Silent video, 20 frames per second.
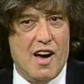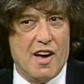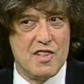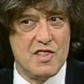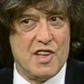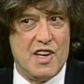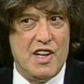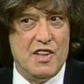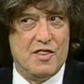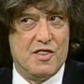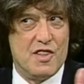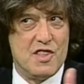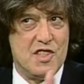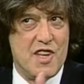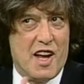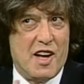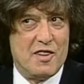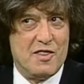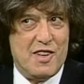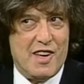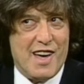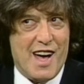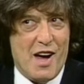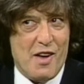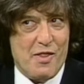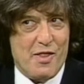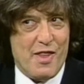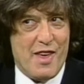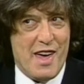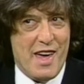arcs are intersecting
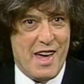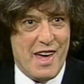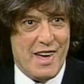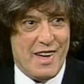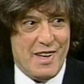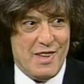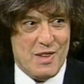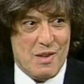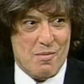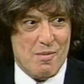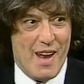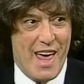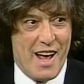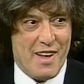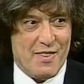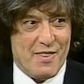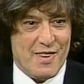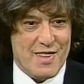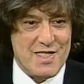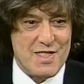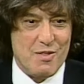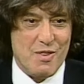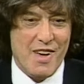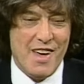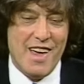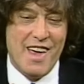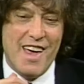out there in the right. blackness.